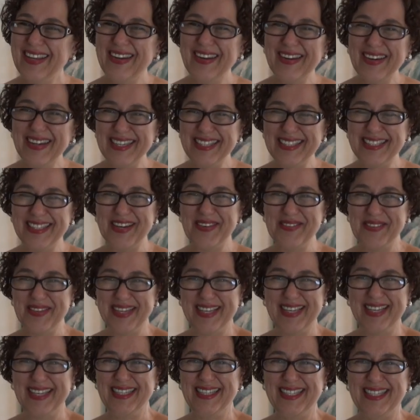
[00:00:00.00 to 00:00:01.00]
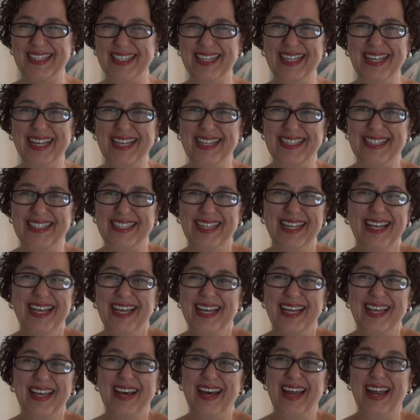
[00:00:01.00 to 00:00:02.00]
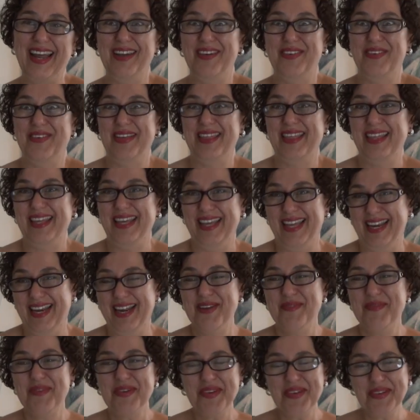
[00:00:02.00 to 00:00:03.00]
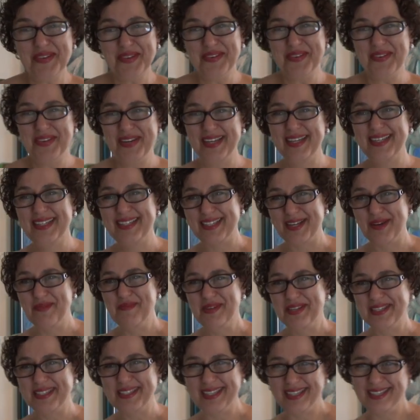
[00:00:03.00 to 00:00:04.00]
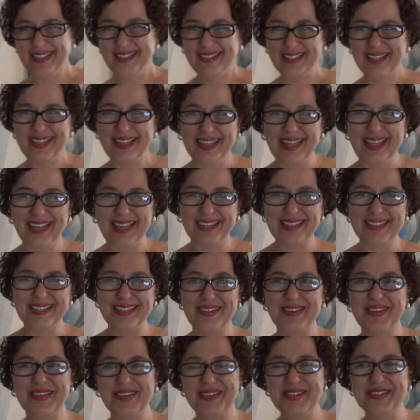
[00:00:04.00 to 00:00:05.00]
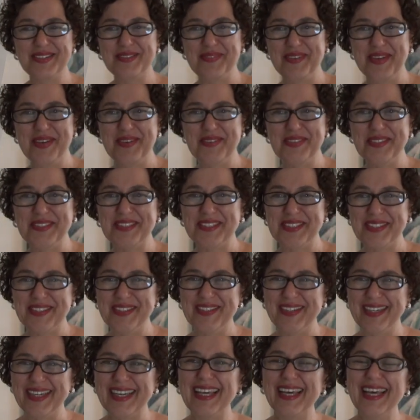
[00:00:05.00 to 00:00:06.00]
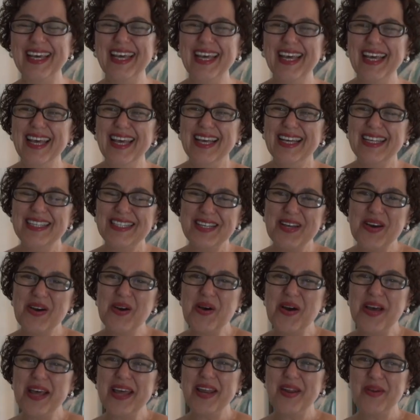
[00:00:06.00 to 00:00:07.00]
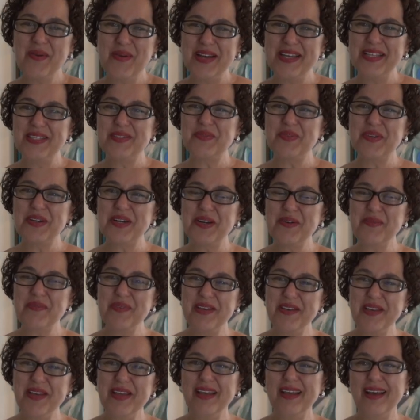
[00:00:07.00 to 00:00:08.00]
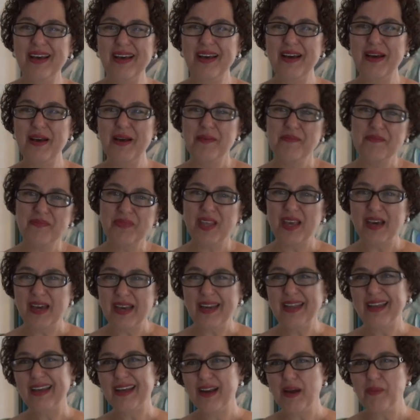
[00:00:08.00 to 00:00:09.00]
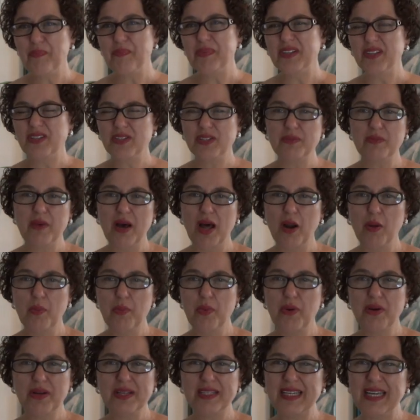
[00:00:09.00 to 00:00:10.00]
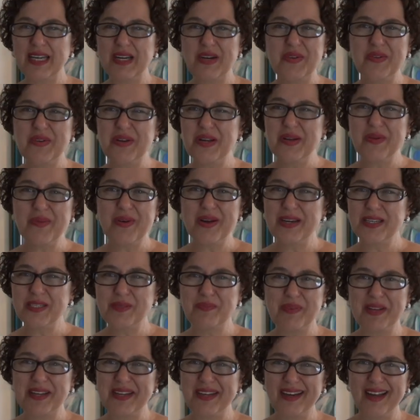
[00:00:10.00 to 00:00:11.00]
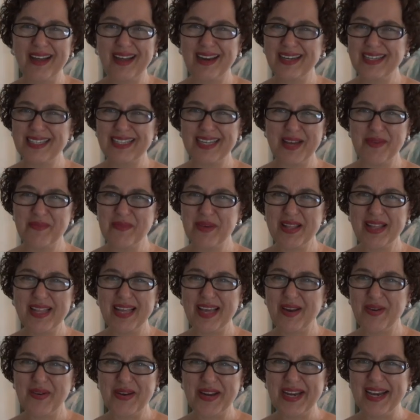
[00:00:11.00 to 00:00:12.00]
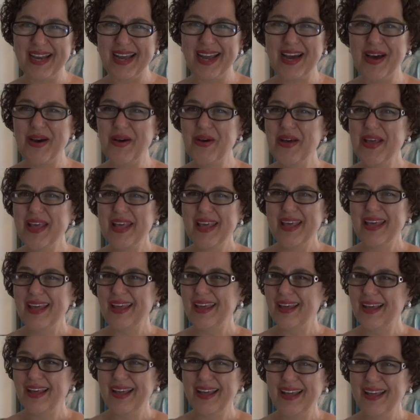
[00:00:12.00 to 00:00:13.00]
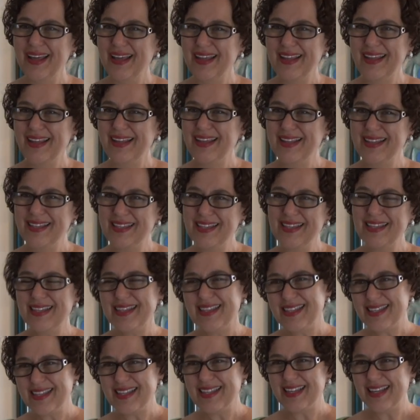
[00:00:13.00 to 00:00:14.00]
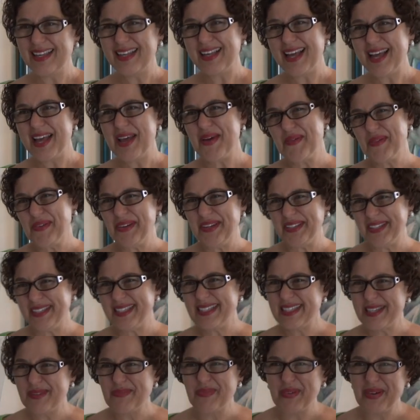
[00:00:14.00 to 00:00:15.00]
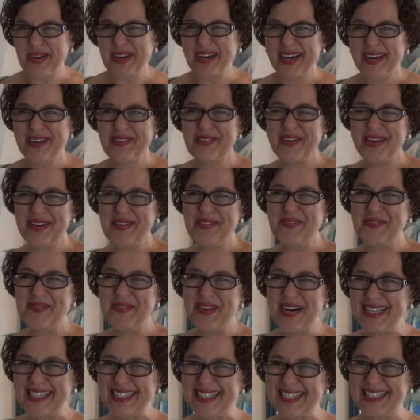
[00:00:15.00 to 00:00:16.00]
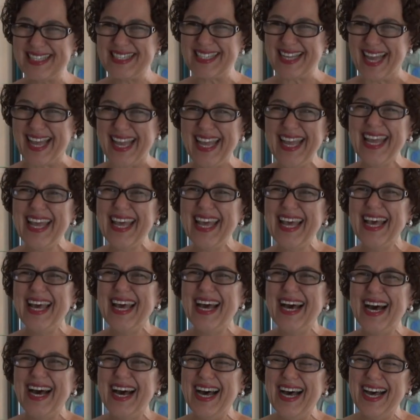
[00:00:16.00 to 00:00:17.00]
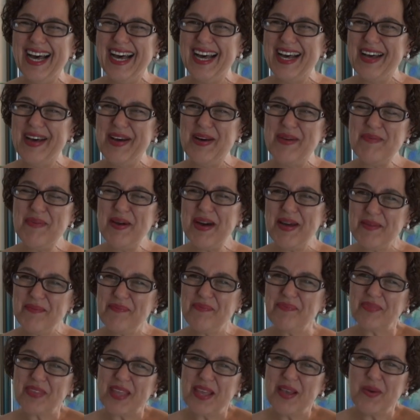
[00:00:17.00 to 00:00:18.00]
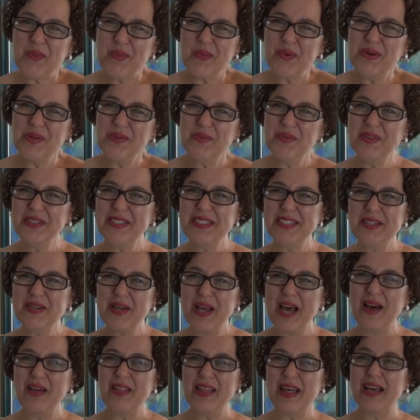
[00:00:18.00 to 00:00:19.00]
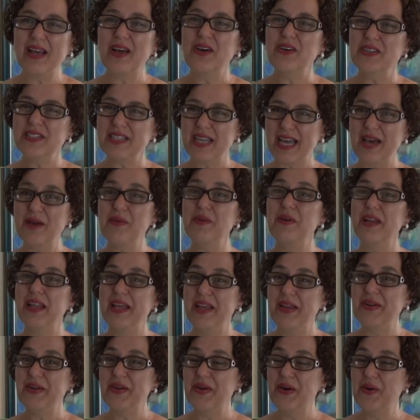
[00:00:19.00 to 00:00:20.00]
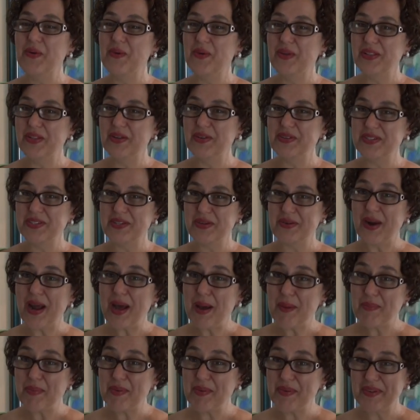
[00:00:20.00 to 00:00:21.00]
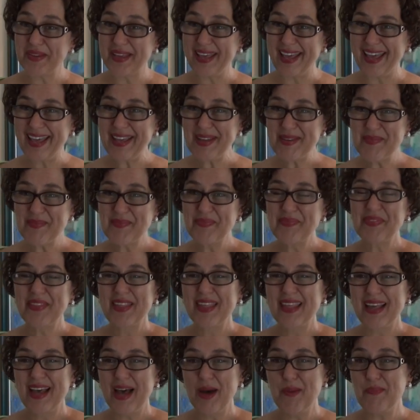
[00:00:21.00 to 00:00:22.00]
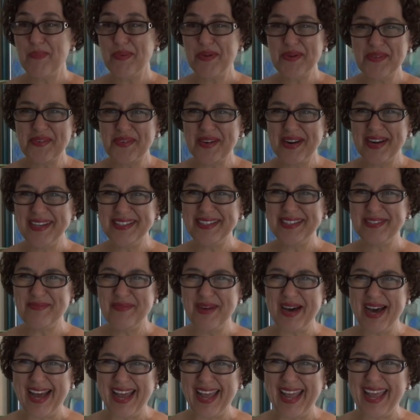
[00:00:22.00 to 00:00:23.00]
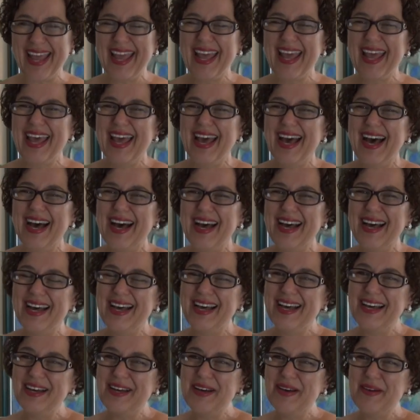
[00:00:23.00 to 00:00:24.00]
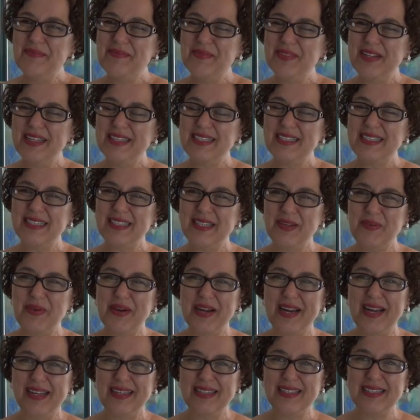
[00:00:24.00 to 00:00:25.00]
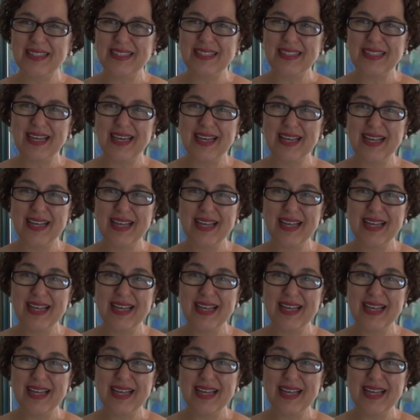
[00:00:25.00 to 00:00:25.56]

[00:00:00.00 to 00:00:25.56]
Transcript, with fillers: you don't need to have a kitchen that's got everything in it, but you do need some essential things in order to be able to cook. So anyways, we're going to be uh, cutting it up into smaller books. I don't really want to spend a lot of time on that right now. Uh, it, it, I am a little disappointed, if I must say. Uh, but we'll, we'll see how that goes. I will let you know when those are up, okay? Up and ready to buy. Um, let's see, what else? Uh,